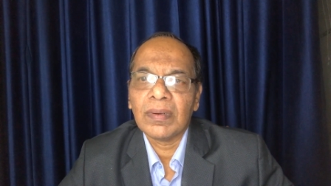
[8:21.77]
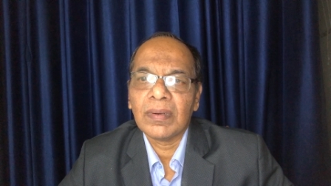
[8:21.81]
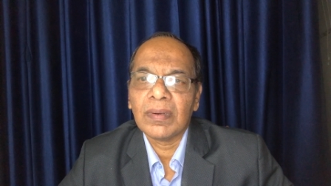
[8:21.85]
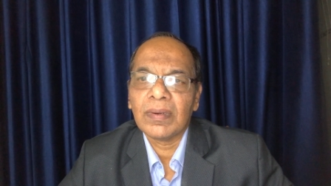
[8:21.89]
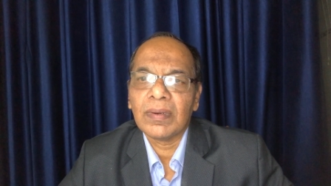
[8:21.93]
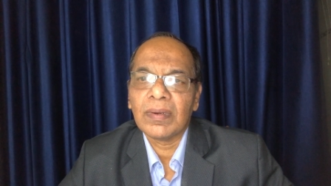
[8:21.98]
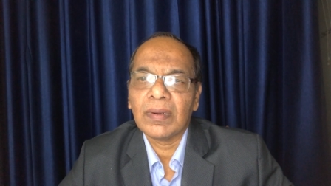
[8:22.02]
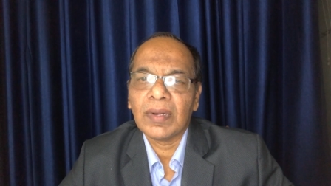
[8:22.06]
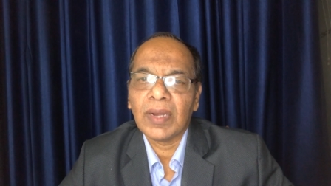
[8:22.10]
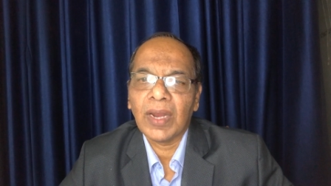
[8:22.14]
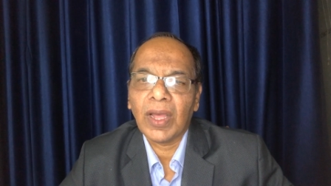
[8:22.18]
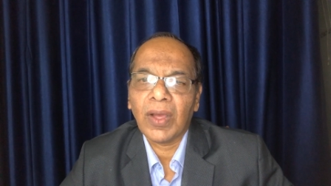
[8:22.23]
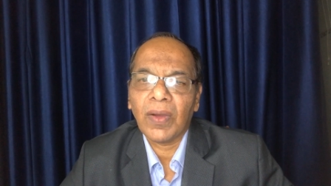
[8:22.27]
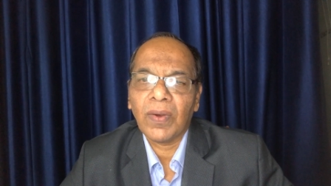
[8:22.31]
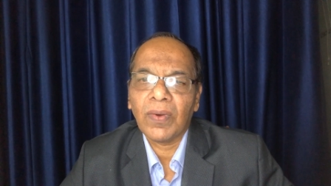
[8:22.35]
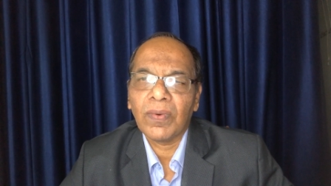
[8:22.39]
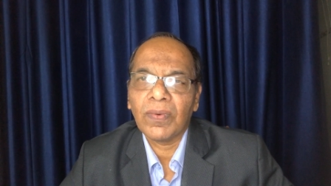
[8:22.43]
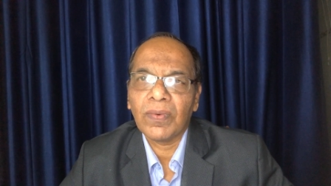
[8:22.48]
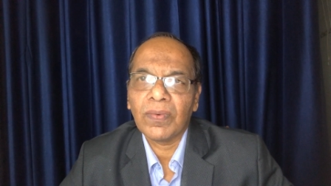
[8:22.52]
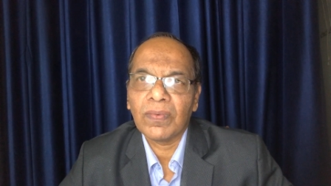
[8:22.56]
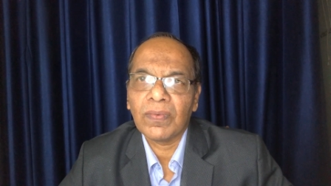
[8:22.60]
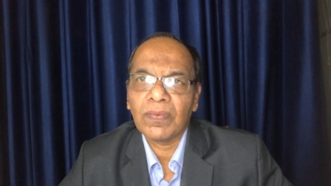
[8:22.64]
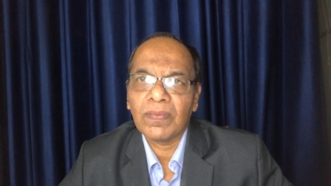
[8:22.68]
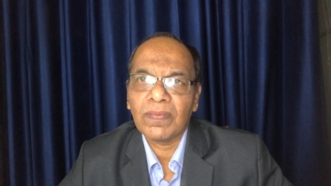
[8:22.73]

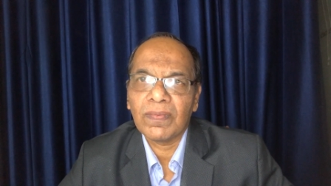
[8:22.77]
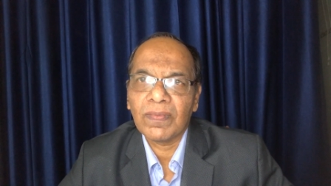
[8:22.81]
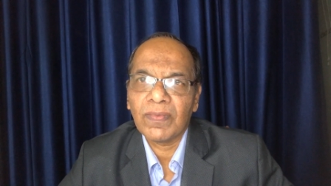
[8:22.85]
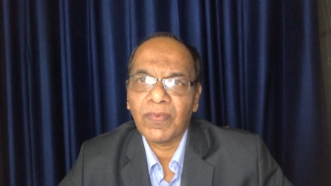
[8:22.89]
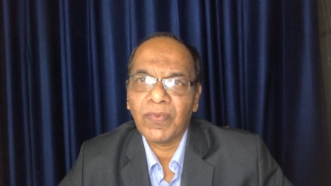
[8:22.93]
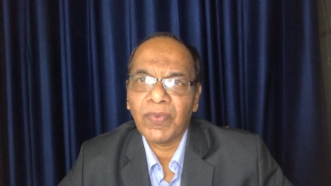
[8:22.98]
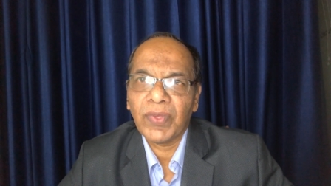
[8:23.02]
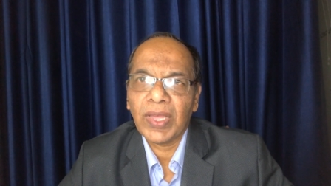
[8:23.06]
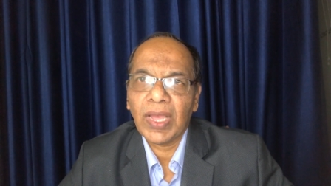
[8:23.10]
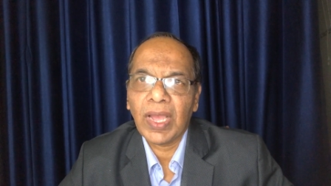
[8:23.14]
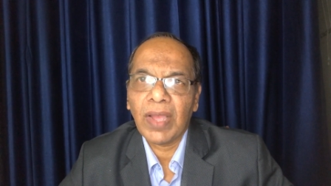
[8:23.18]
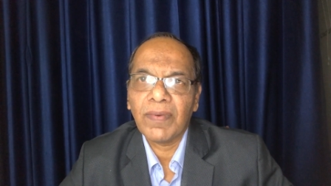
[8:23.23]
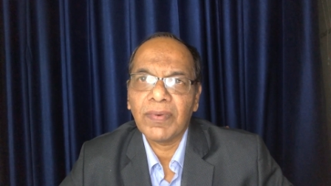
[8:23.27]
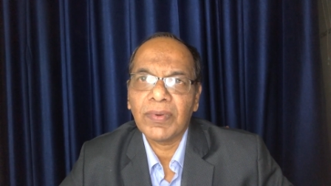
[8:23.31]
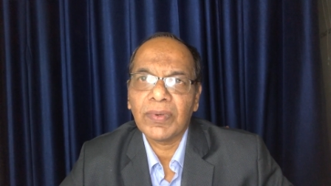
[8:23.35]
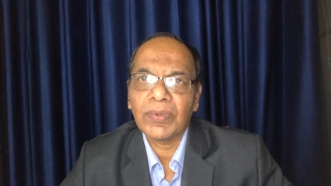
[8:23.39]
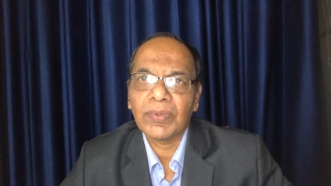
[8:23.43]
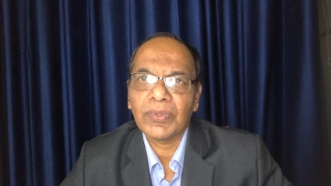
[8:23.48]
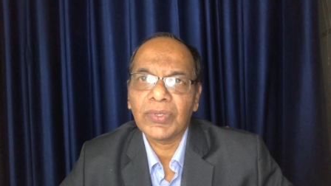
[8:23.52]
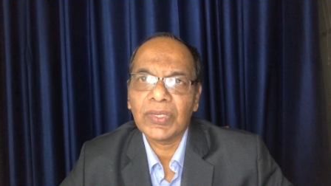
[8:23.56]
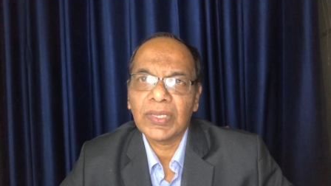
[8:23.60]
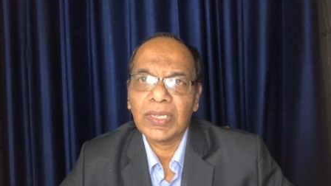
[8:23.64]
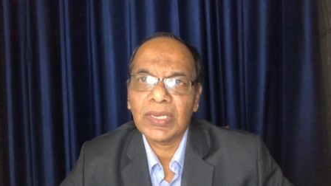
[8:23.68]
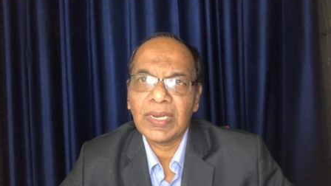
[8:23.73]
Now we have to
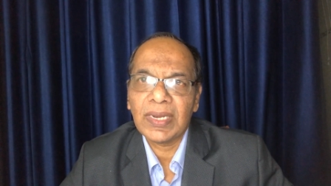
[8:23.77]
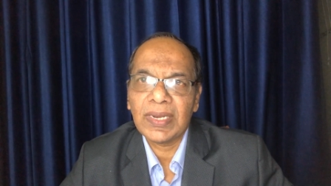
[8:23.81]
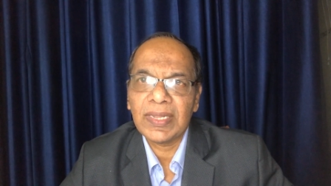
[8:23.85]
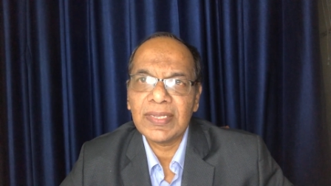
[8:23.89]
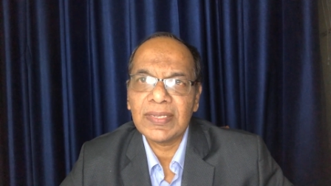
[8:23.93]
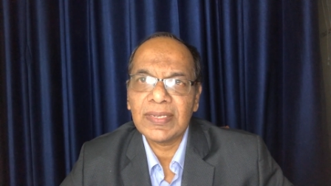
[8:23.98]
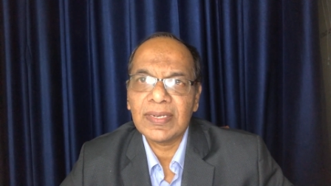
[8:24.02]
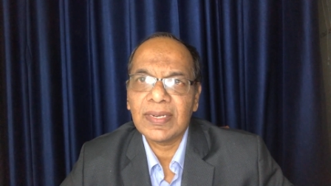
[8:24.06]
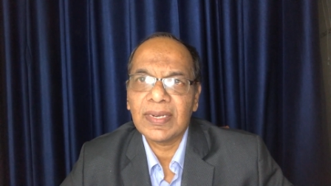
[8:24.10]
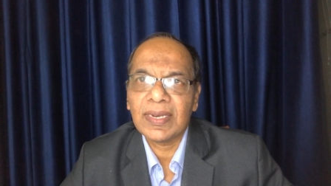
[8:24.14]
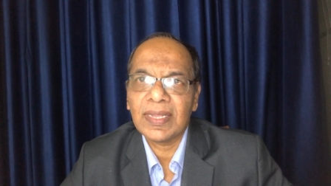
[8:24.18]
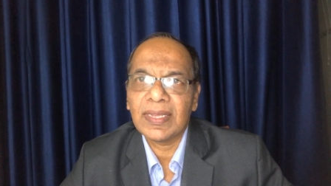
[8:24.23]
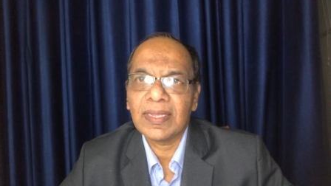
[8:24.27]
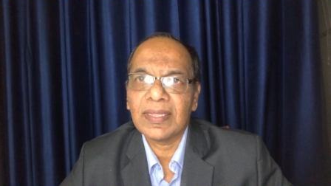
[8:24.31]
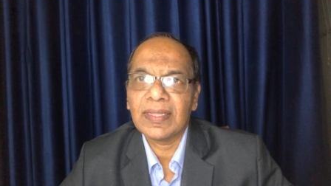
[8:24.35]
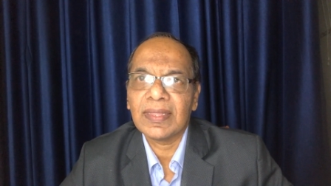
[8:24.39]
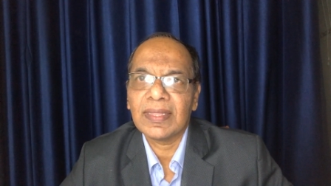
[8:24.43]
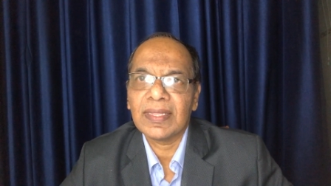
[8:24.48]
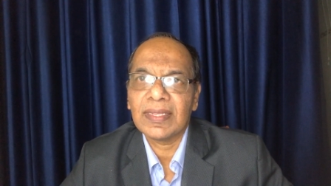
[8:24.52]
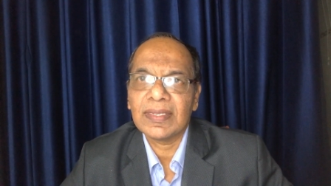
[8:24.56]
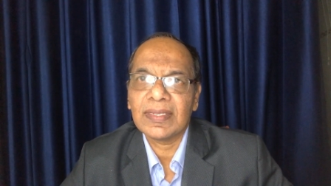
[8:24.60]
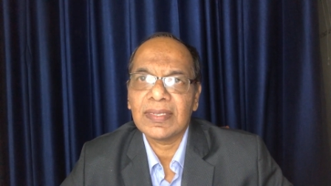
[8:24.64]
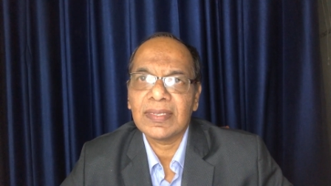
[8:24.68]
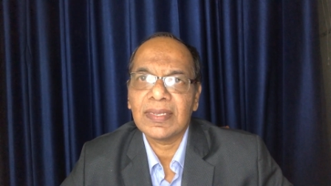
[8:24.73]
see listing
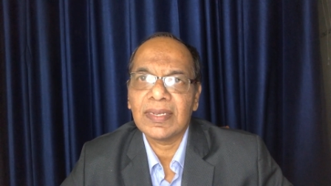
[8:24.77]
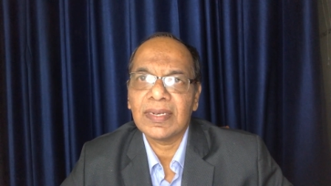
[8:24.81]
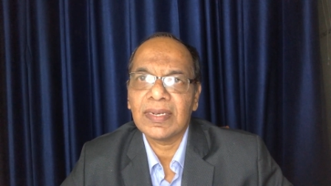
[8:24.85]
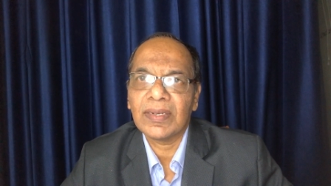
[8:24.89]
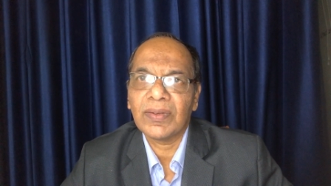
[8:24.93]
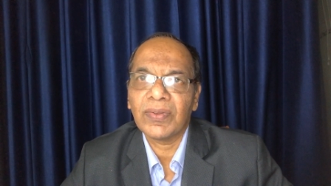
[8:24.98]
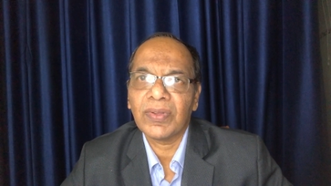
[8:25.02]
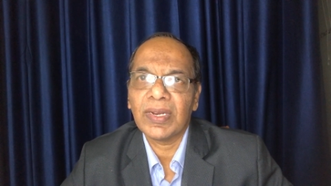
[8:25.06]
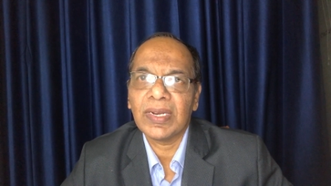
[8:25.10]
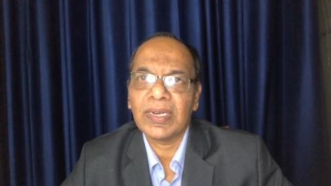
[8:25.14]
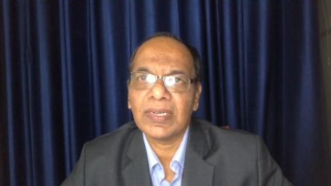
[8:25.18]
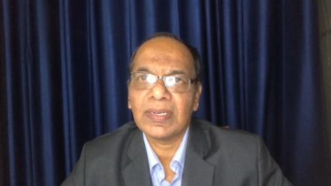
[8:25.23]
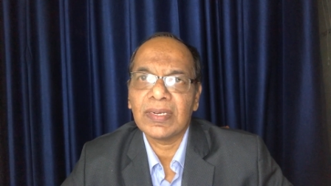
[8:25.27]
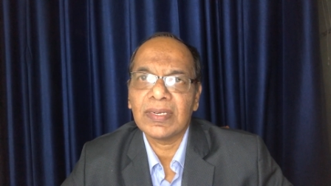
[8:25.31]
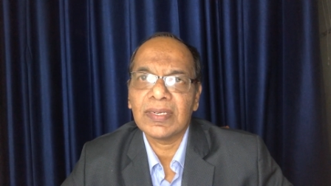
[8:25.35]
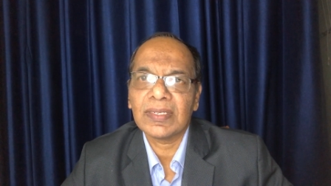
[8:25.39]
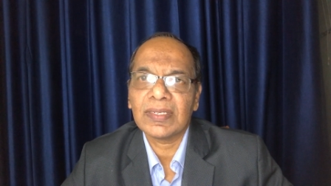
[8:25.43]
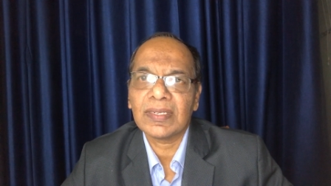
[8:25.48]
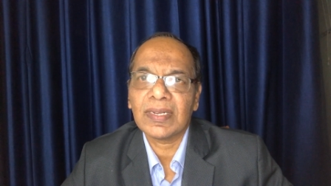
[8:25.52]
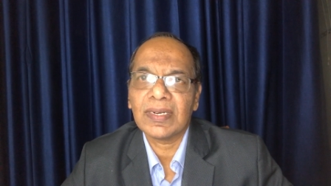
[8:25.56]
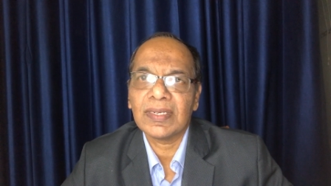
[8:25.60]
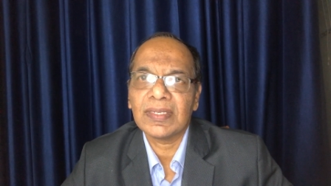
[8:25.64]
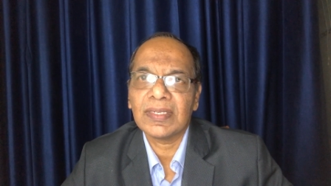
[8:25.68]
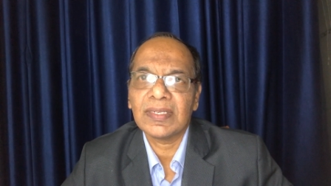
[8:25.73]
this into a
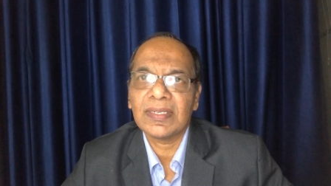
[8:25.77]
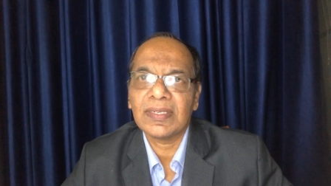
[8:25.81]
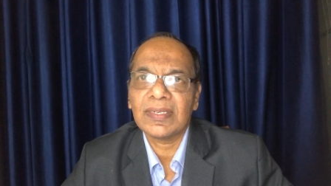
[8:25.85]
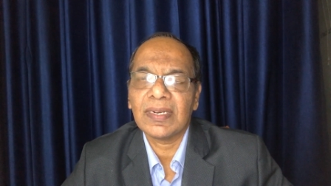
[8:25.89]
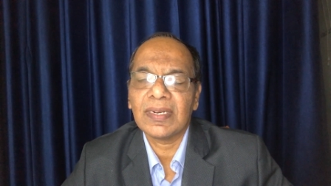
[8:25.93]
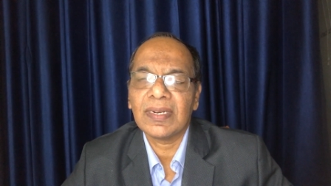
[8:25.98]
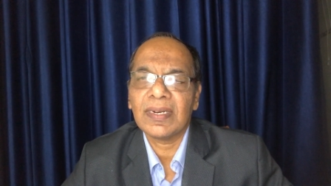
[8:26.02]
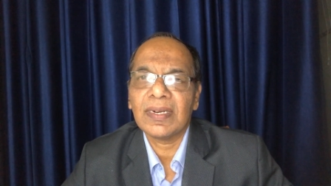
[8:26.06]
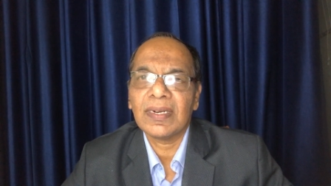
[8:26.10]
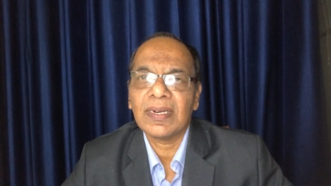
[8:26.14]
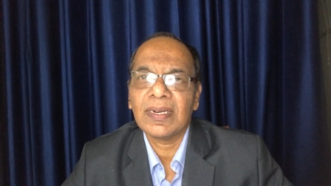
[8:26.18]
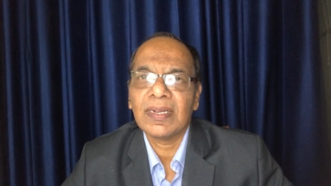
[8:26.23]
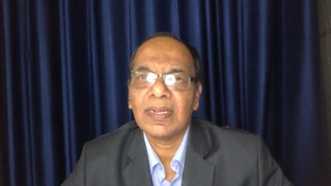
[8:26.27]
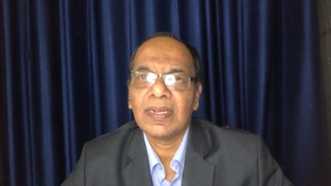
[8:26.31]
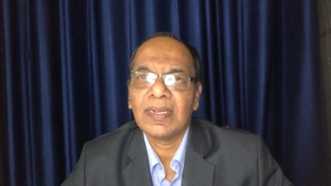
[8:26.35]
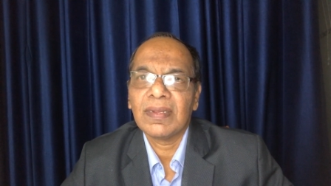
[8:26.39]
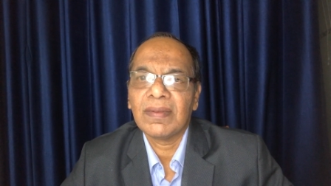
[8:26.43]
risk register.